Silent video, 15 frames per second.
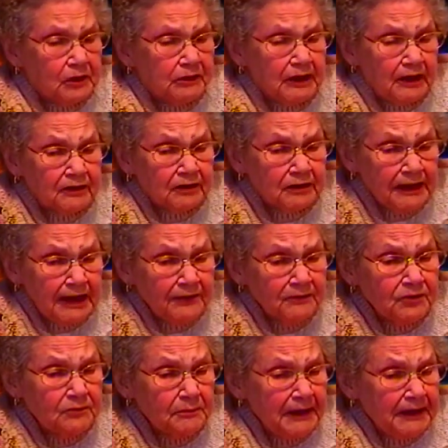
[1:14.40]
well, Uncle
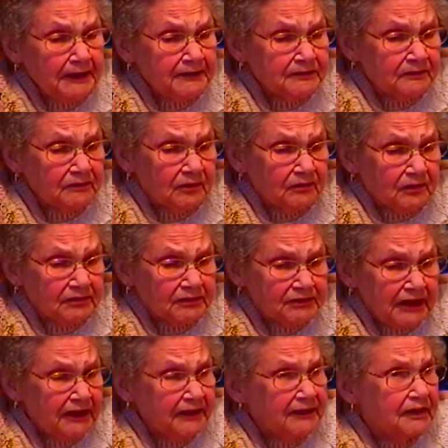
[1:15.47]
Andrew Bennett
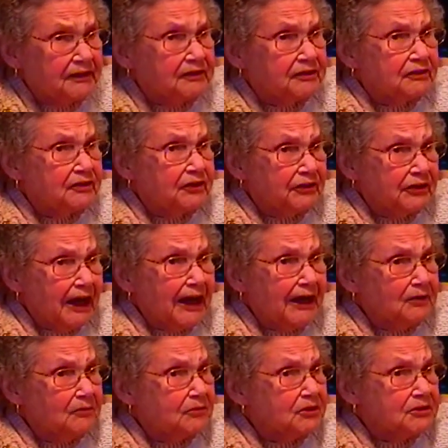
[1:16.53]
said that your
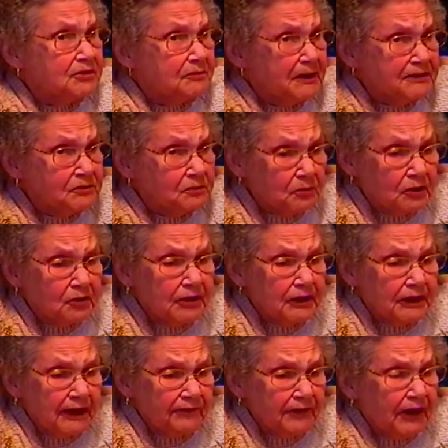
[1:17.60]
dad was the best
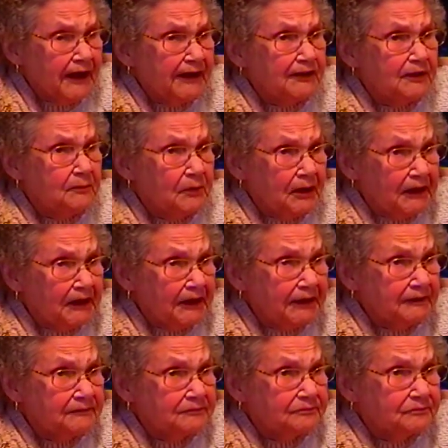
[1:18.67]
worker you ever had in the
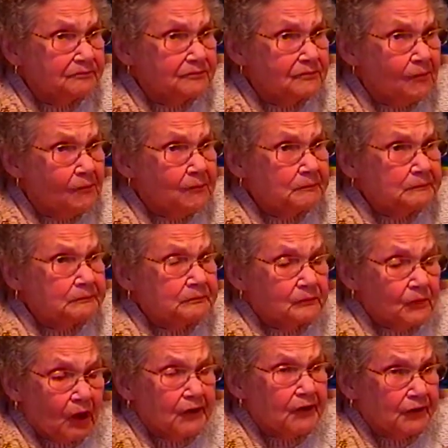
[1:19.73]
mine,
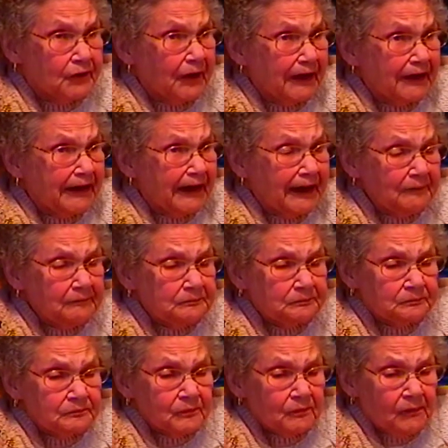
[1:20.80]
or your granddad,
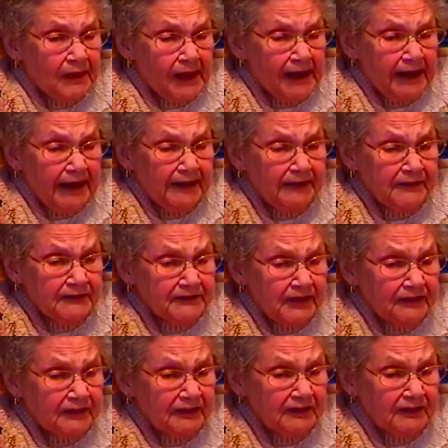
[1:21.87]
and
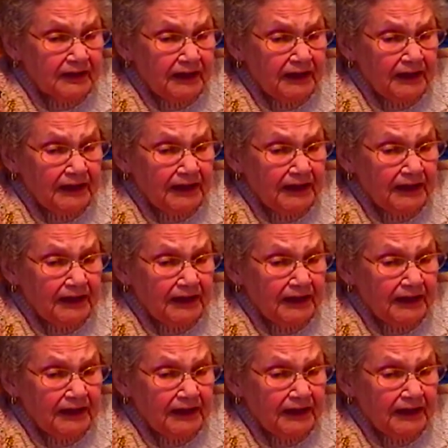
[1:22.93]
said that